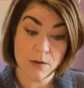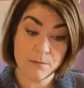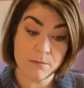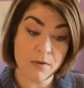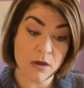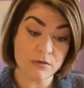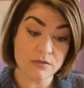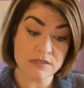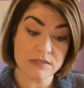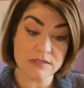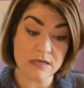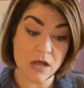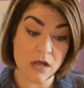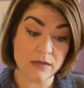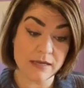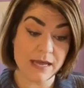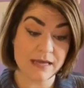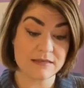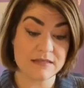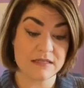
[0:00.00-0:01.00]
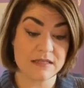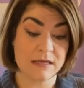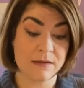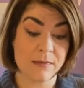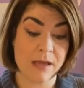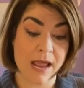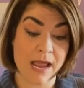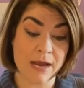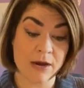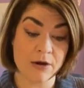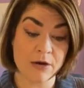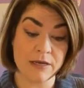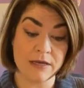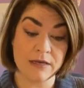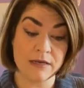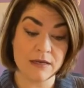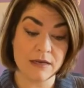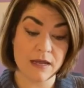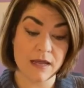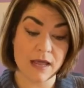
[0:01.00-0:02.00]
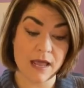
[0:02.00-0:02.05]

Moses called out to them. Aaron,